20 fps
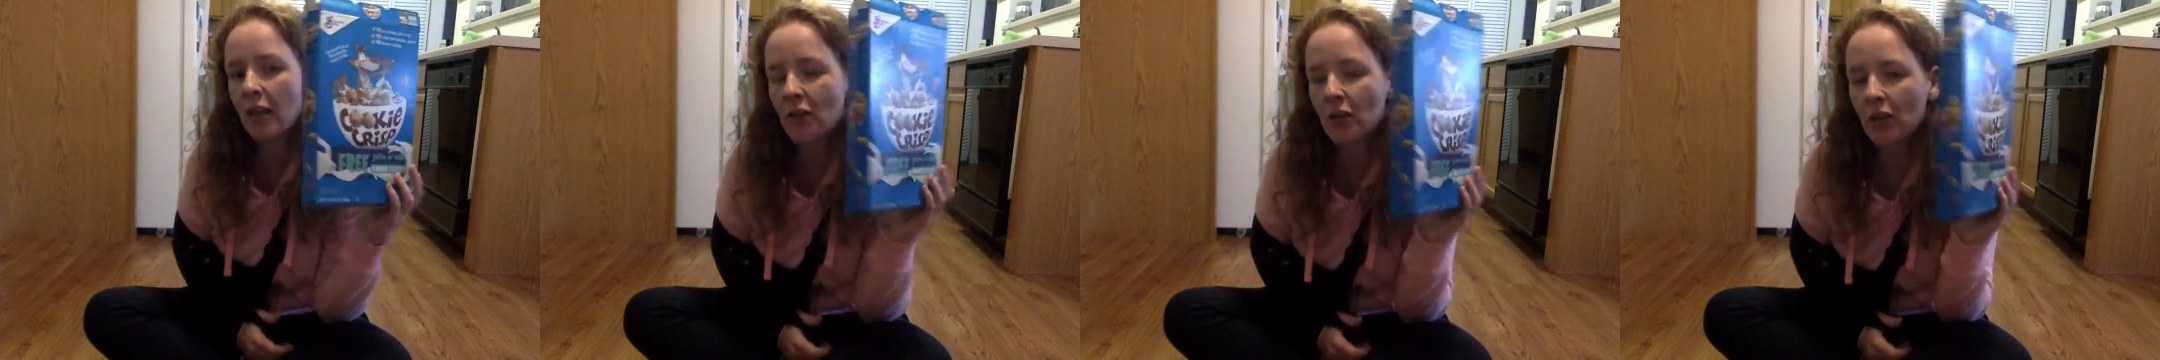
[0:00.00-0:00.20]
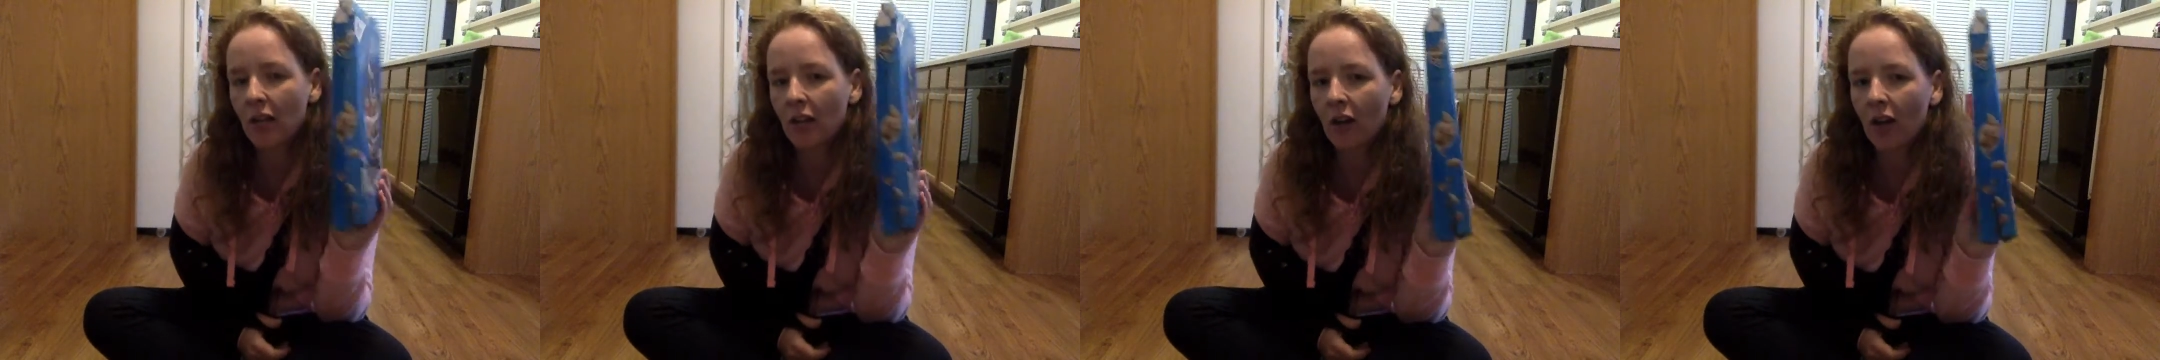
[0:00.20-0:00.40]
and
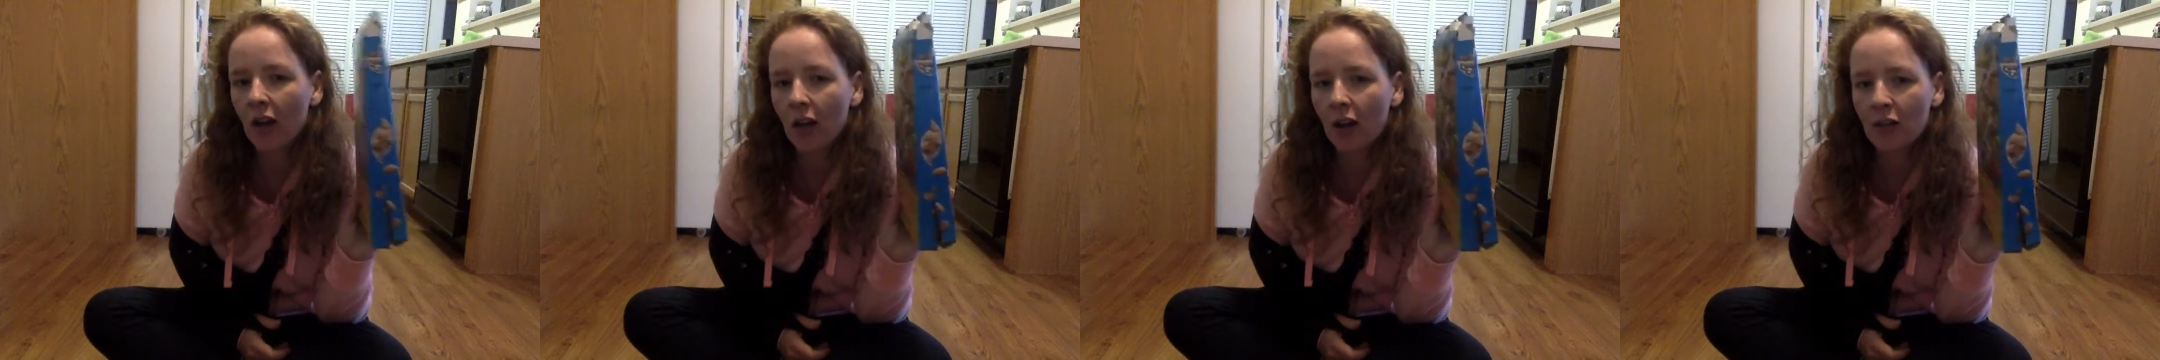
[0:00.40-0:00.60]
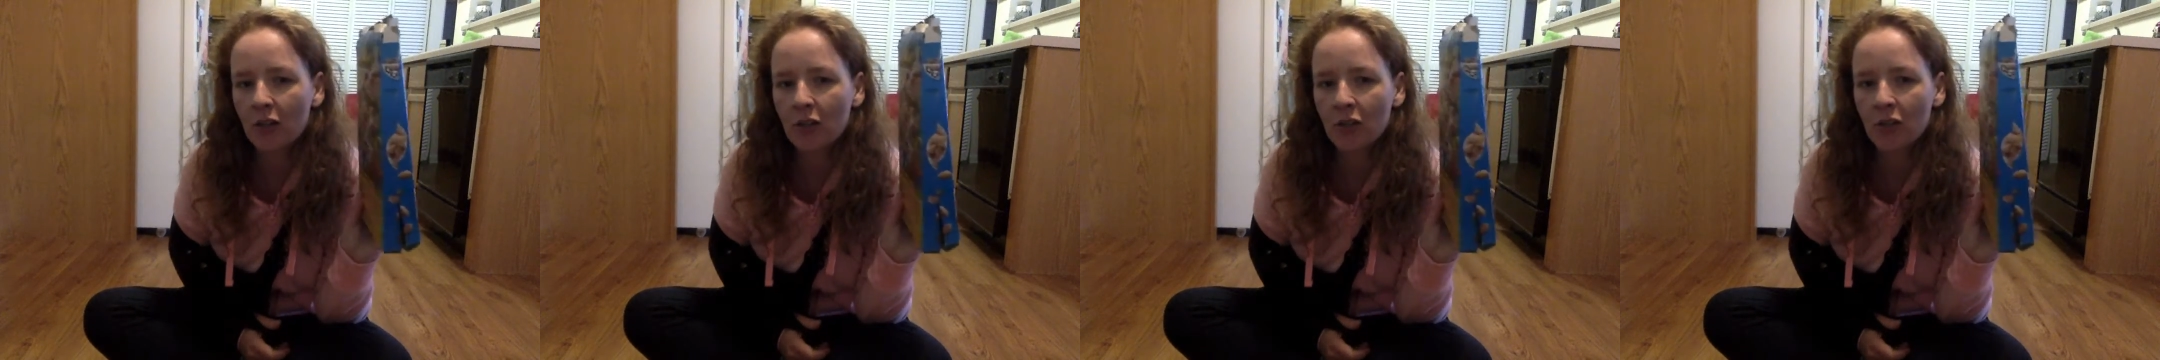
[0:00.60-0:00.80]
you can
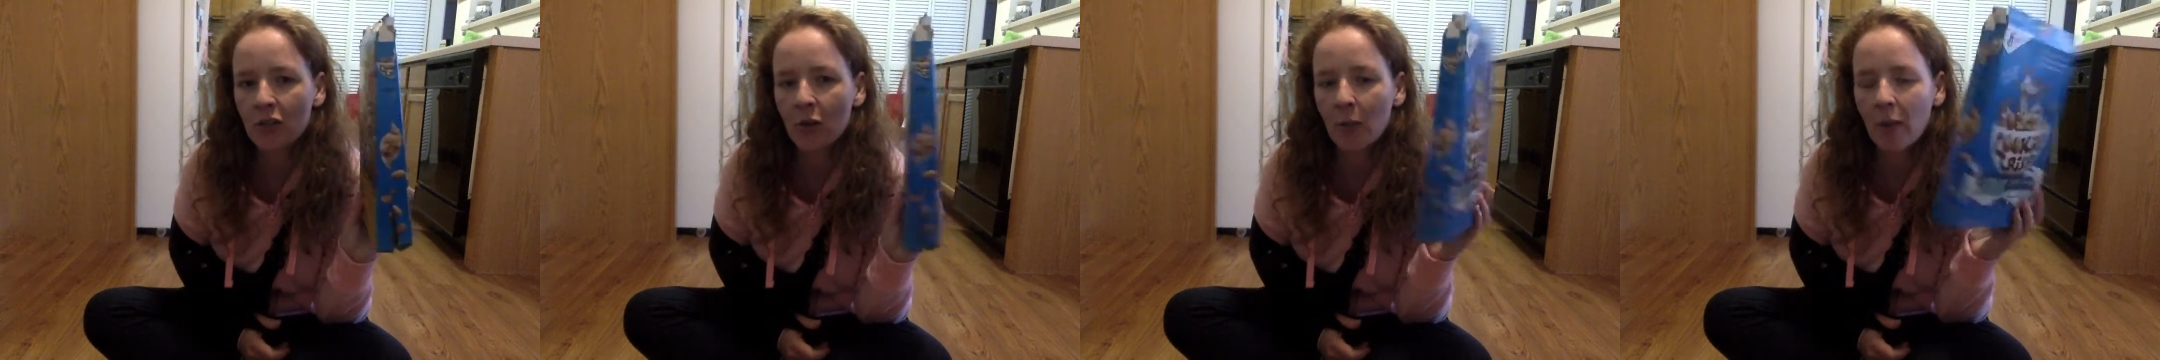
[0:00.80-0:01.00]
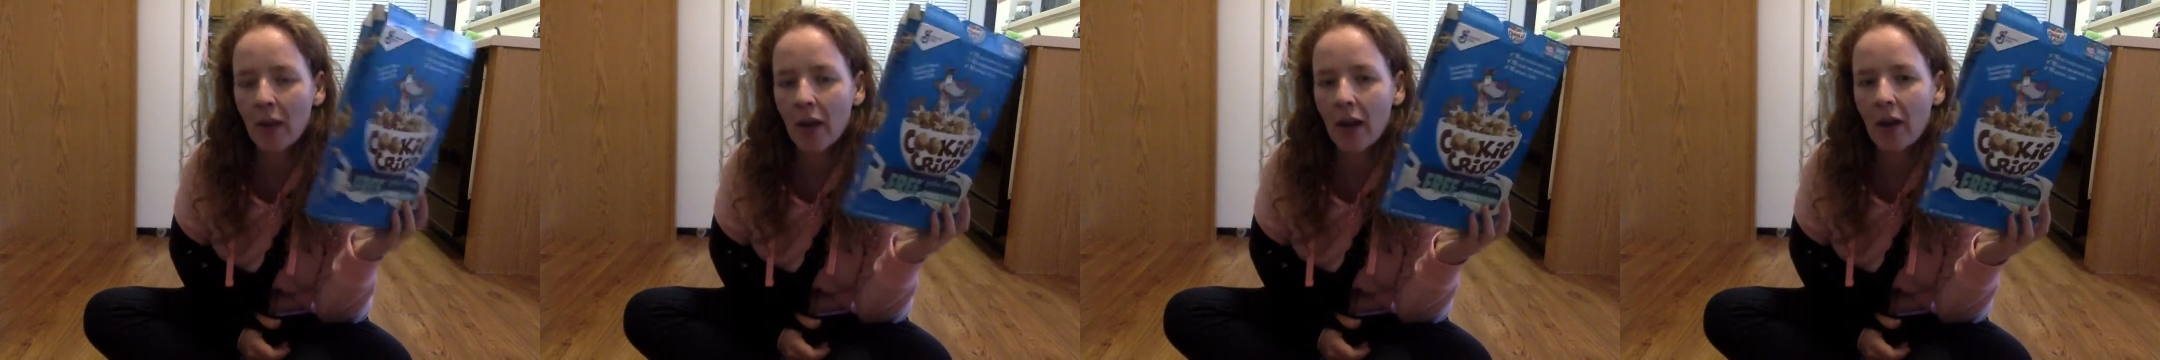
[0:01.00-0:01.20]
ask
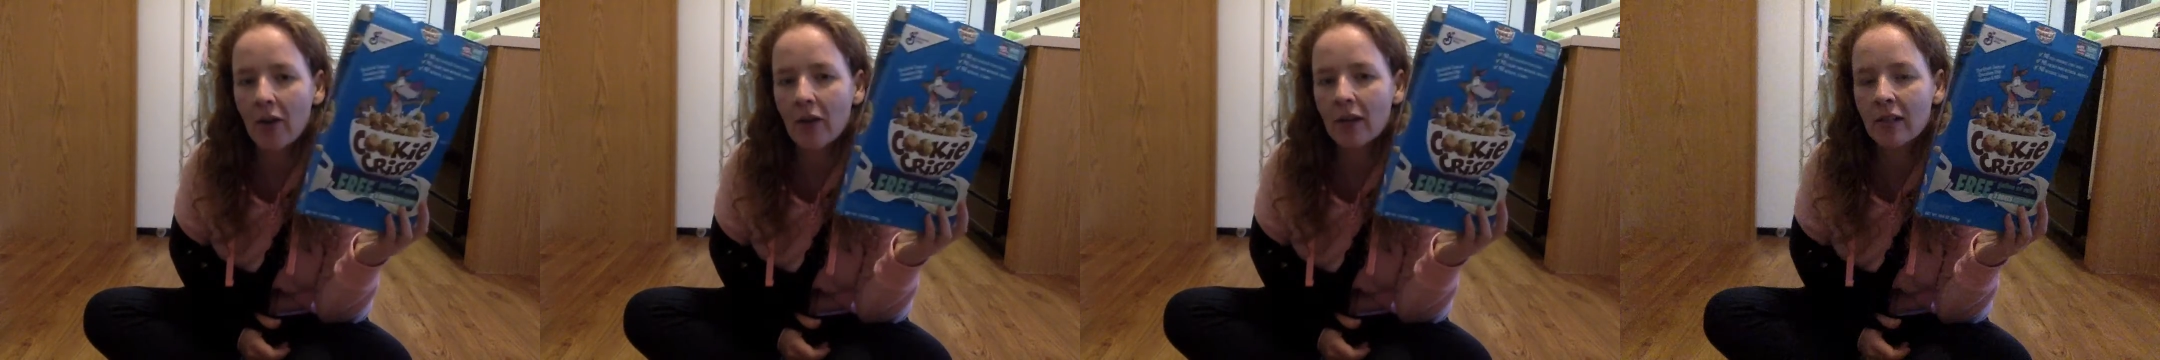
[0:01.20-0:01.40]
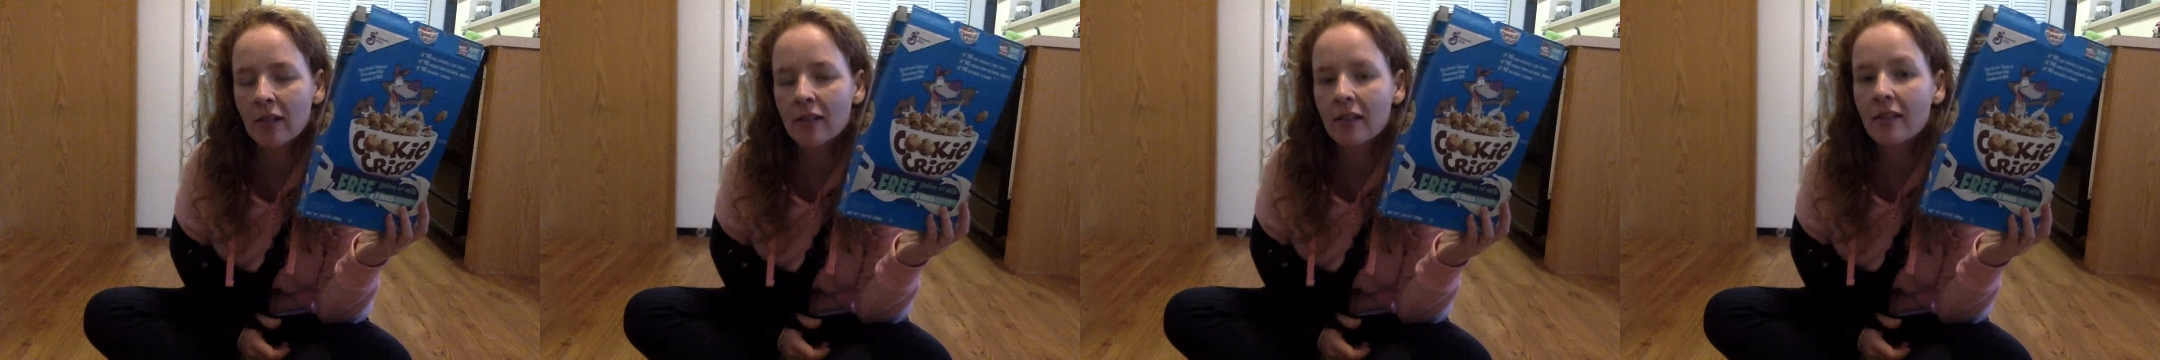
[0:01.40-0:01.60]
your
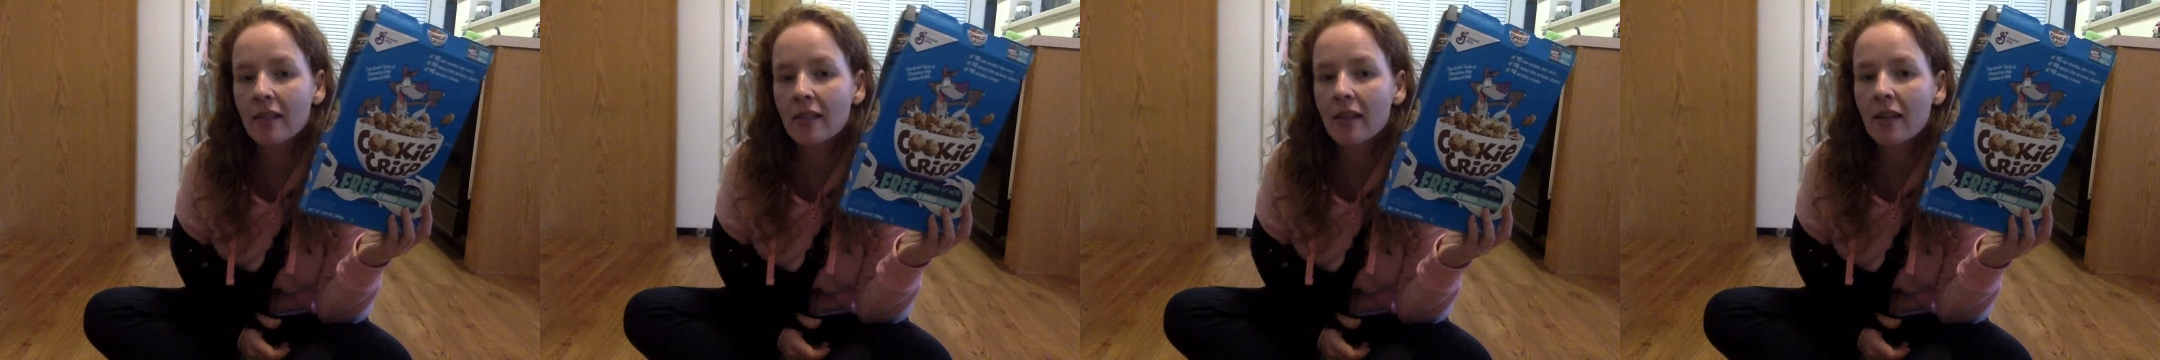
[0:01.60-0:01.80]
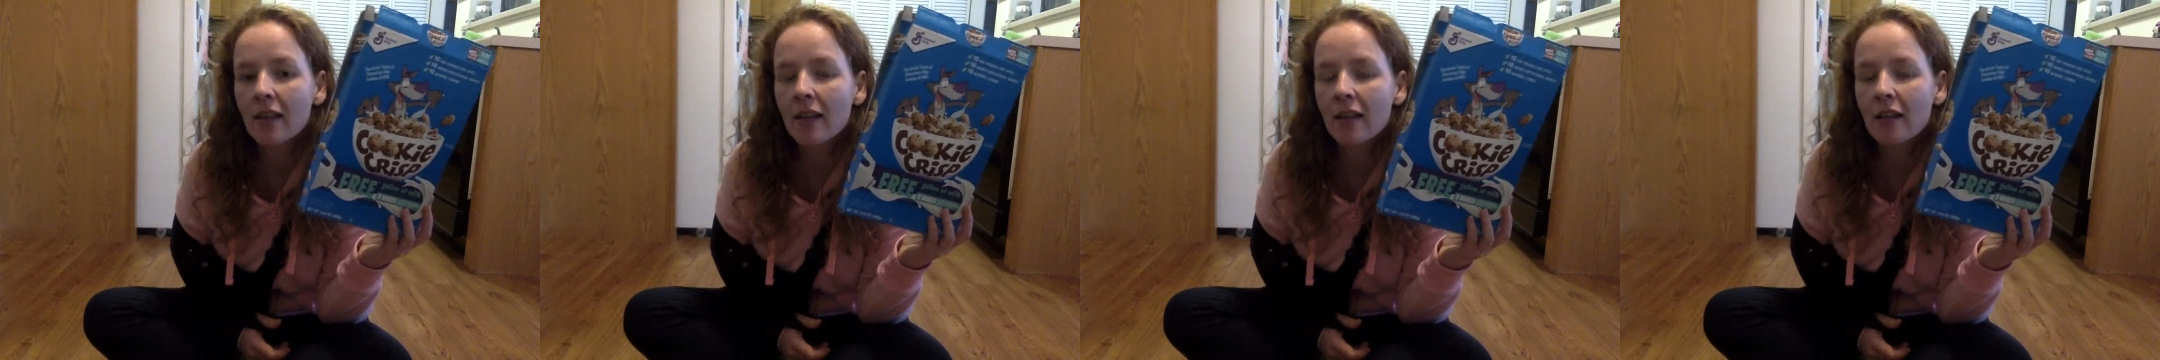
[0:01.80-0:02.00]

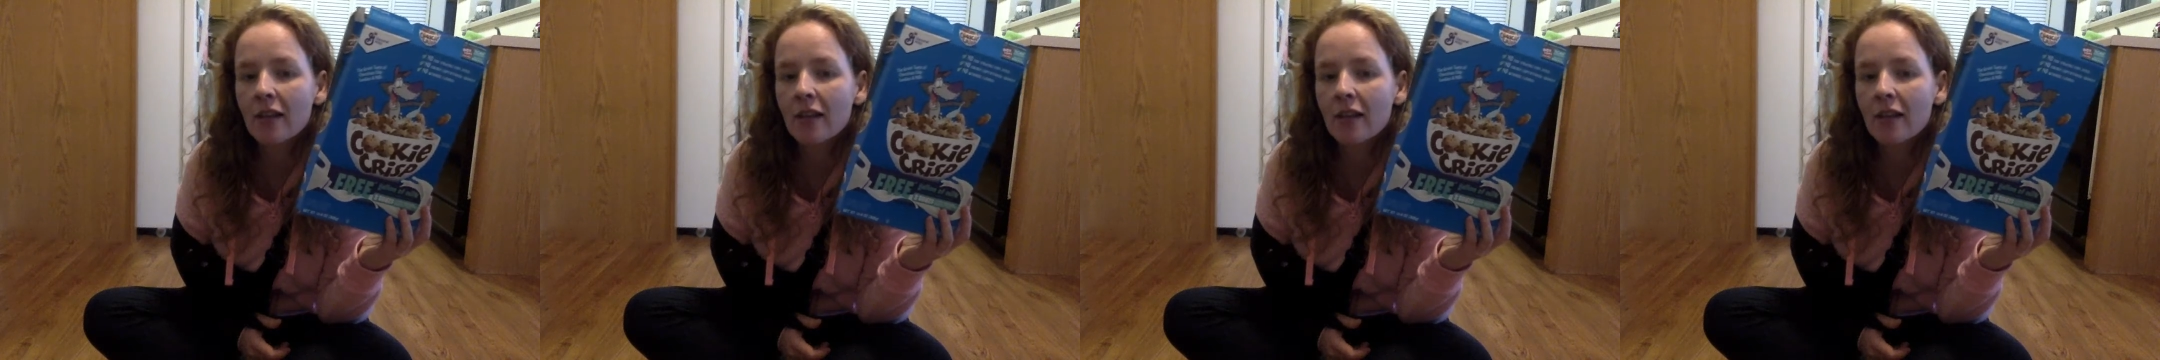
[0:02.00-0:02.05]
parents